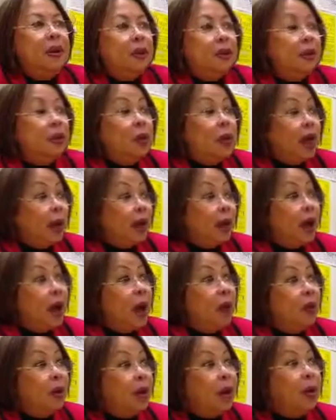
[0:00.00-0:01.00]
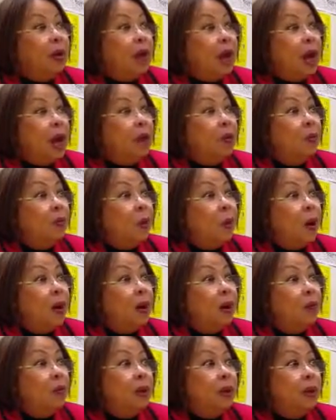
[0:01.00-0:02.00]
So that's how it kind of
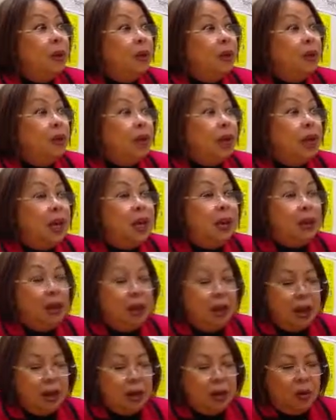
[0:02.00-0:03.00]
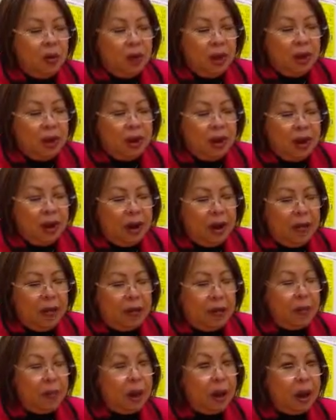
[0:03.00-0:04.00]
worked, because when
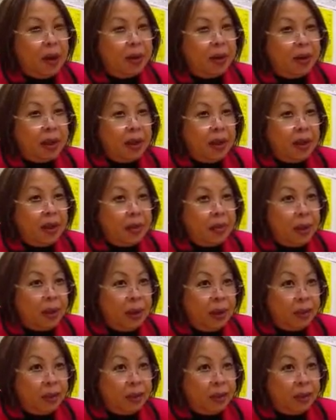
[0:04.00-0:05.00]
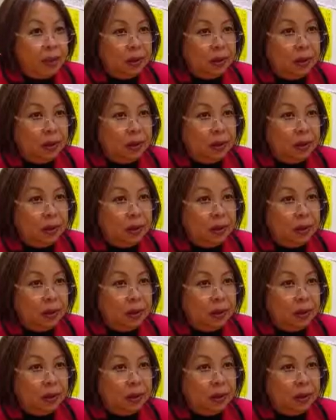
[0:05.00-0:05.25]
the parents send them out,